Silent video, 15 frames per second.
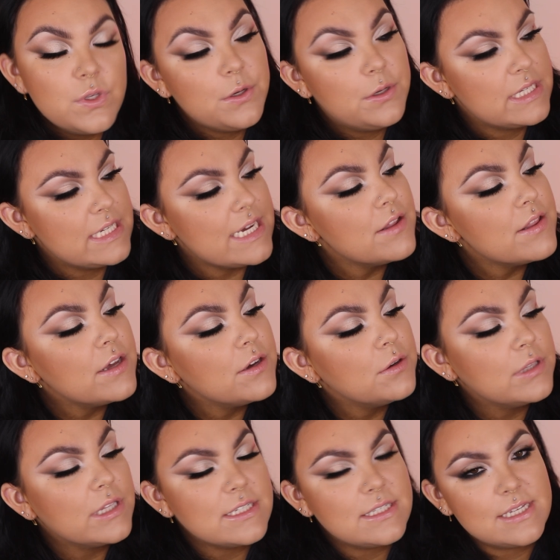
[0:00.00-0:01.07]
can tell that
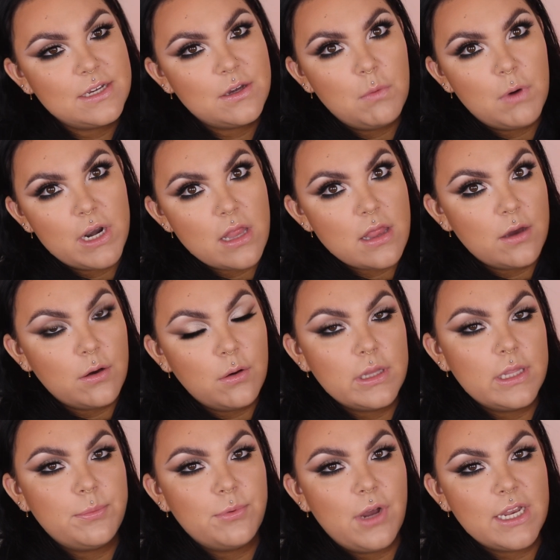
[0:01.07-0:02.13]
Hoola is like one of the
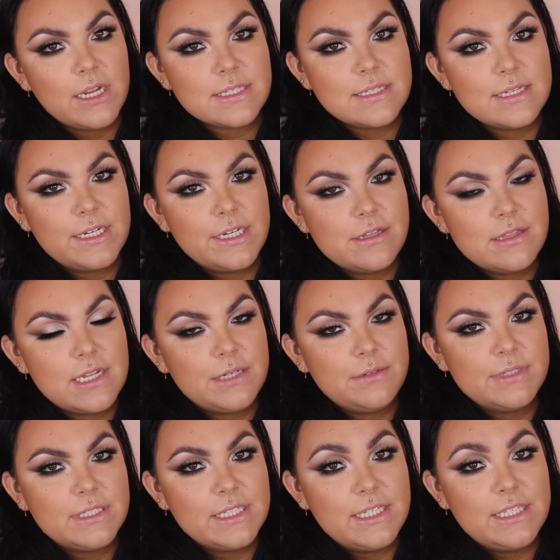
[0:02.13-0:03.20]
only products in here that I
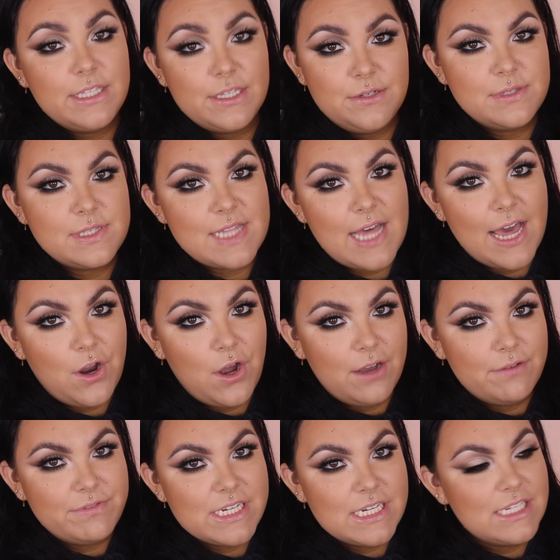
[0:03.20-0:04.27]
really use that
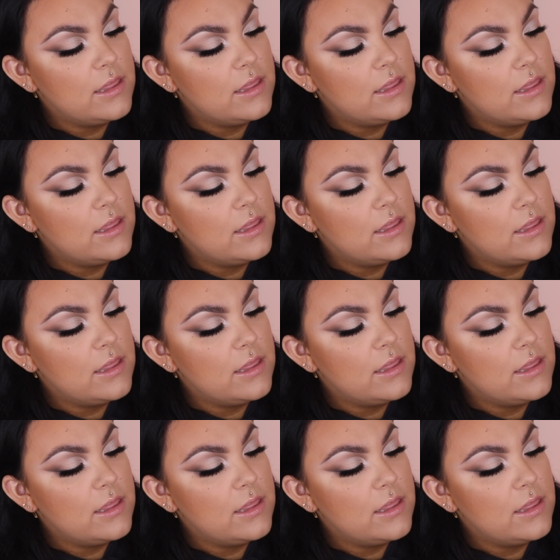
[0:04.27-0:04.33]
often.